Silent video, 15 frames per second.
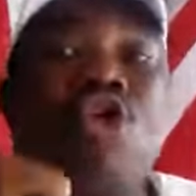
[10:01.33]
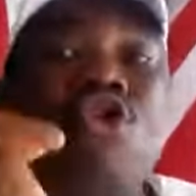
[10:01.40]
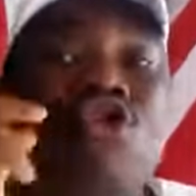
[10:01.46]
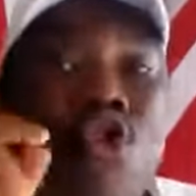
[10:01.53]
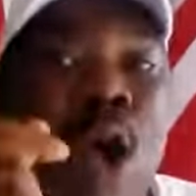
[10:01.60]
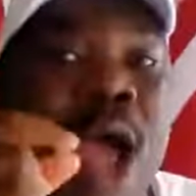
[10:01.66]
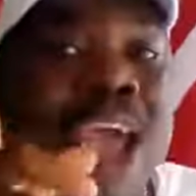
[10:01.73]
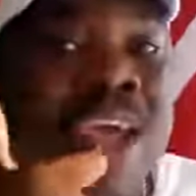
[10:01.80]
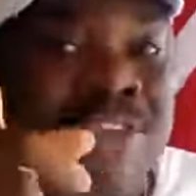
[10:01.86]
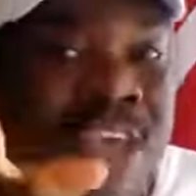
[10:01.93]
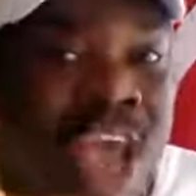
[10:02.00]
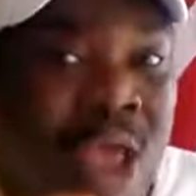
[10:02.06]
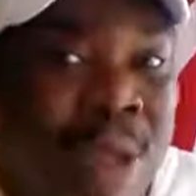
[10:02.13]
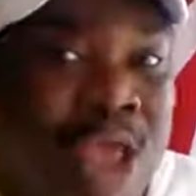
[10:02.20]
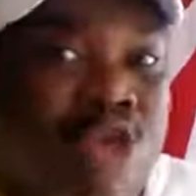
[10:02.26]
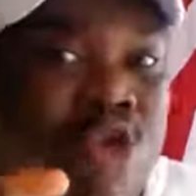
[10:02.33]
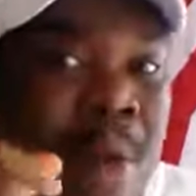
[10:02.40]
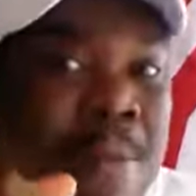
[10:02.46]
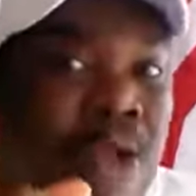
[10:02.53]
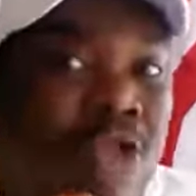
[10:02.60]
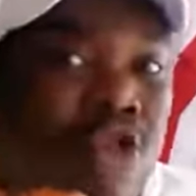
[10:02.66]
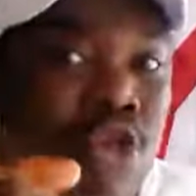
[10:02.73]
You are a scammer. You're
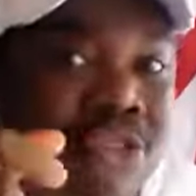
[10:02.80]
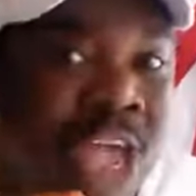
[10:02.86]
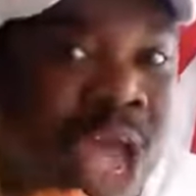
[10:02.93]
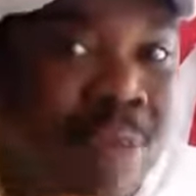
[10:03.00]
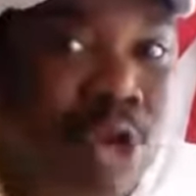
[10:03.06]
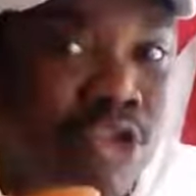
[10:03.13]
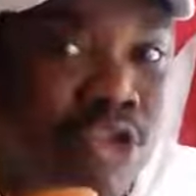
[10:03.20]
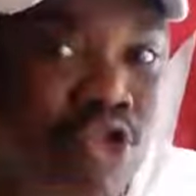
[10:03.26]
able to scam your